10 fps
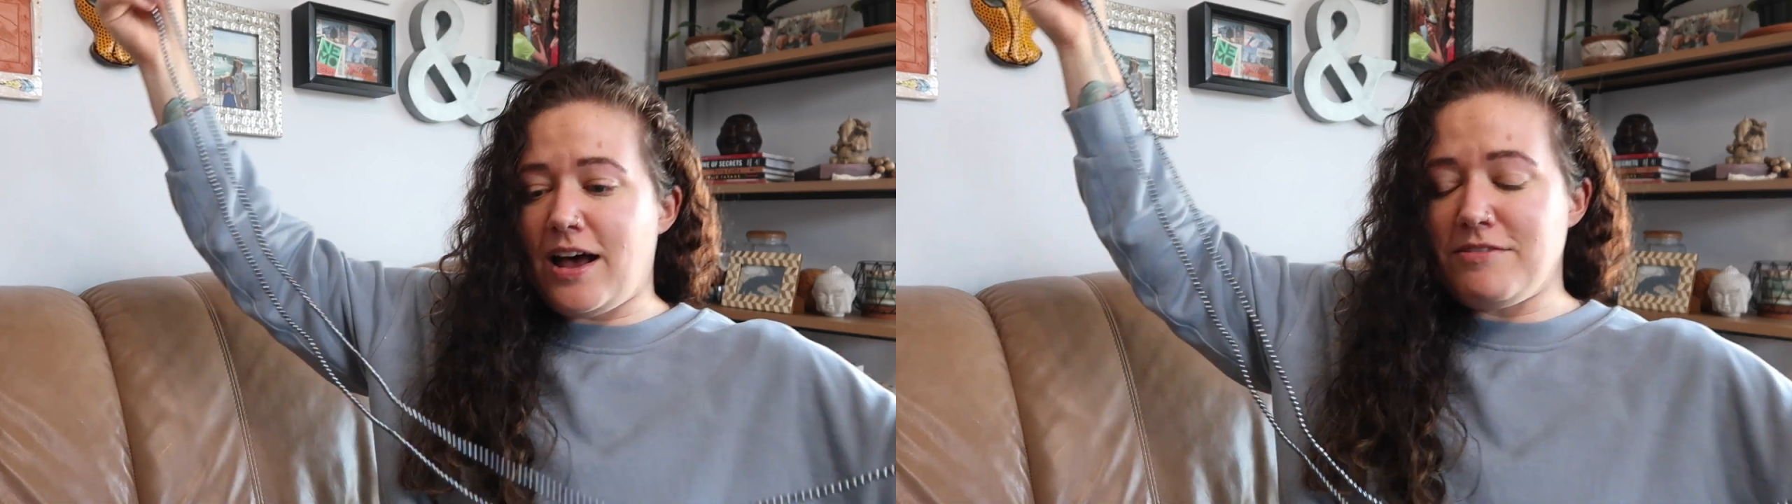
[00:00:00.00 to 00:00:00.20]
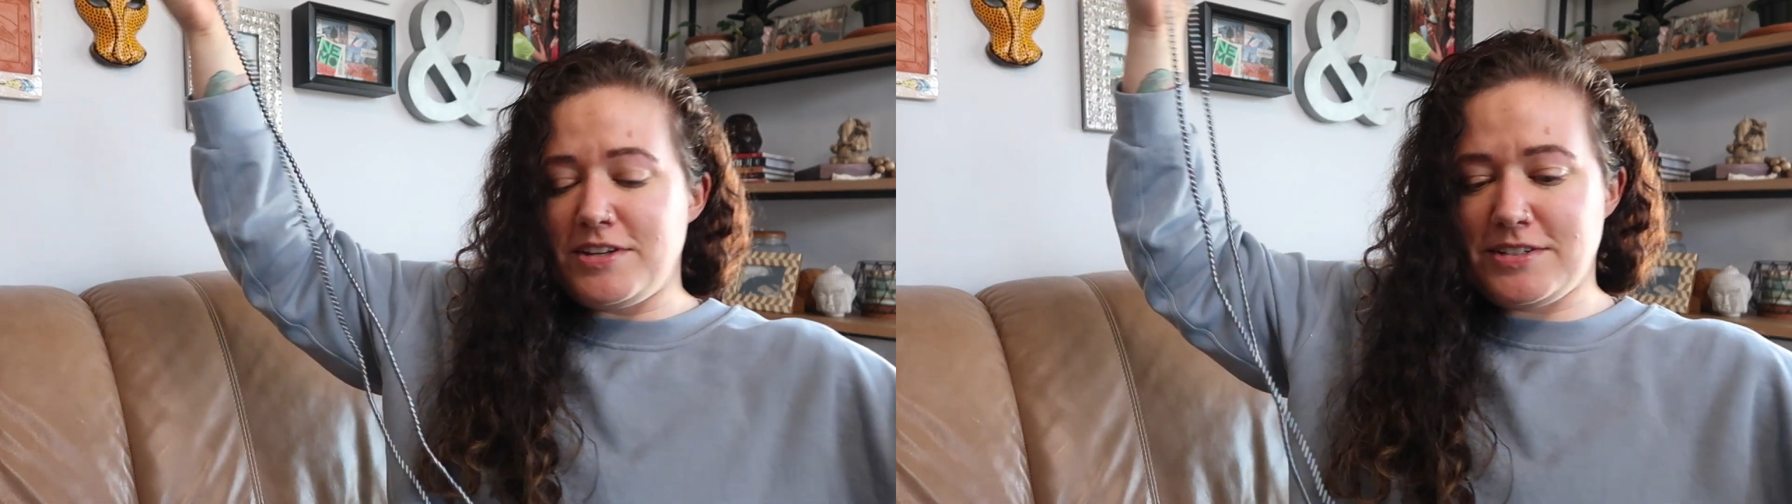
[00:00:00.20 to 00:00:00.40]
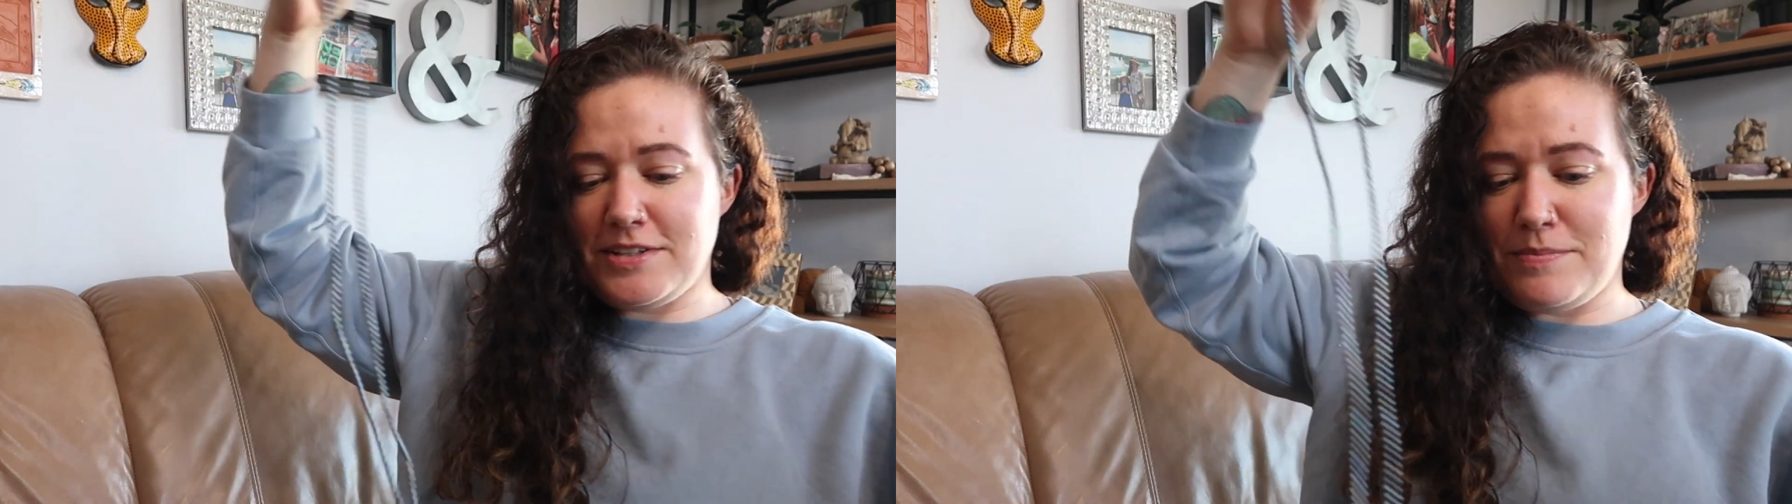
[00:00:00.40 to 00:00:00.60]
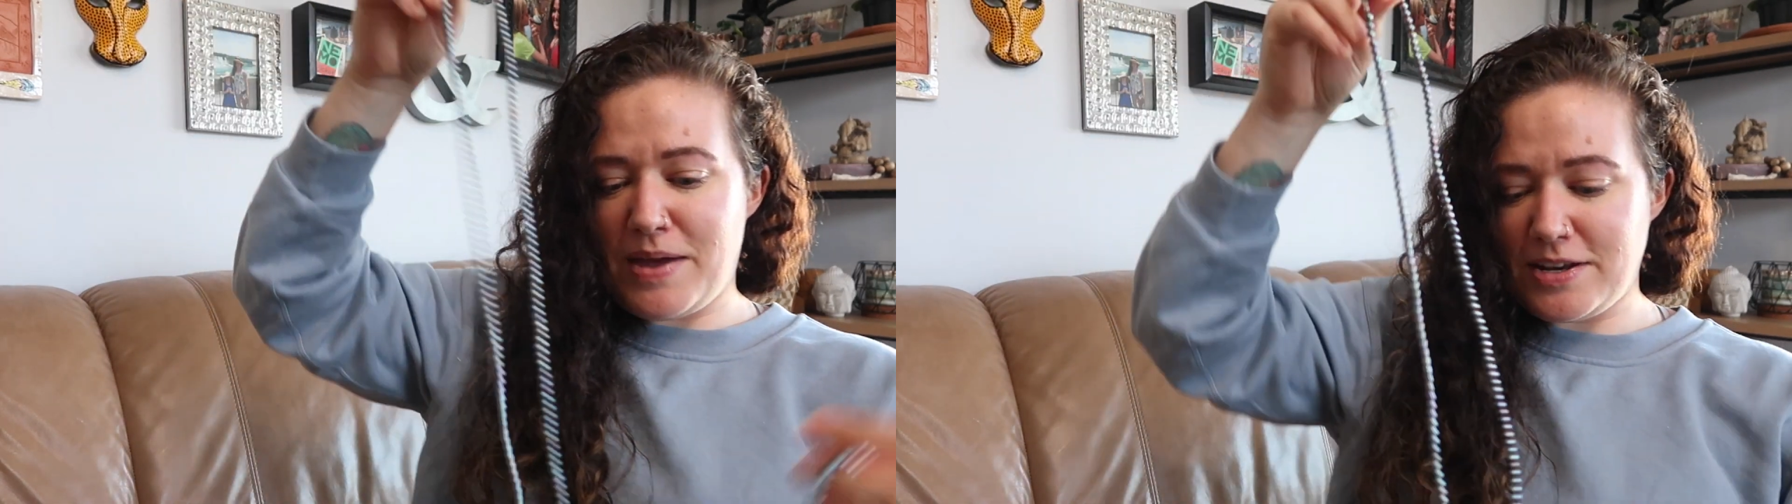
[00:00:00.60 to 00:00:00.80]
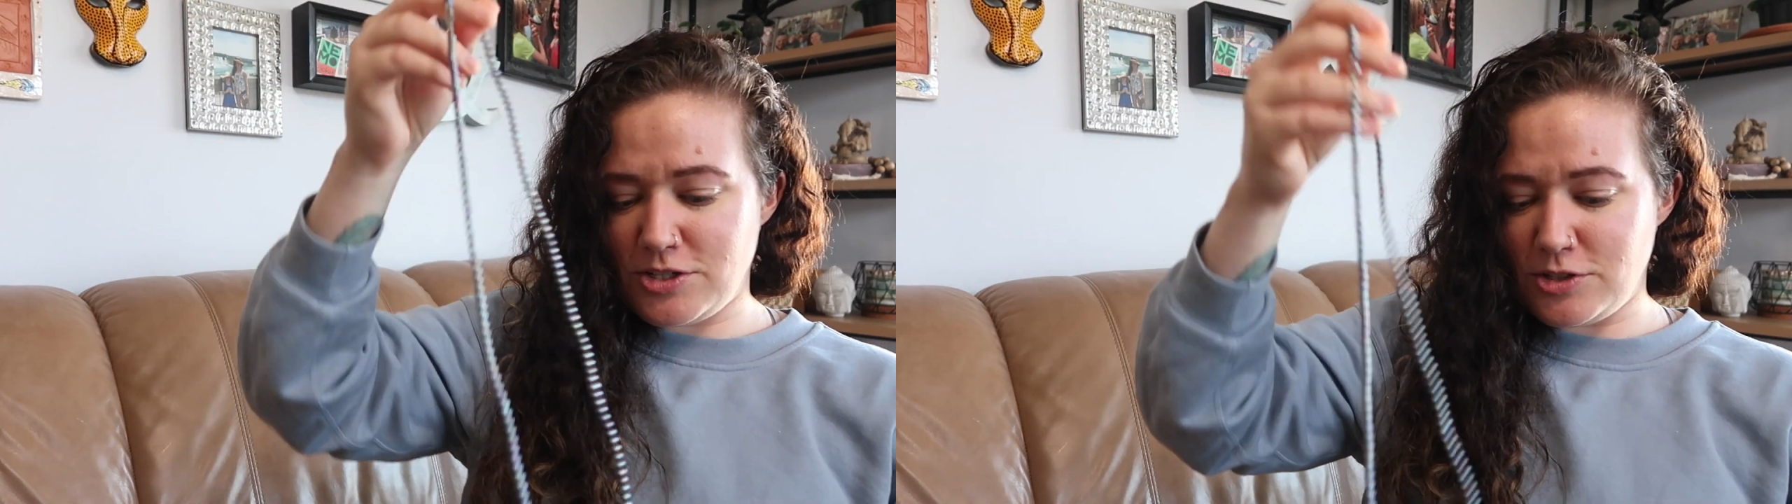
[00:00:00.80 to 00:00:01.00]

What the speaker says: obviously meant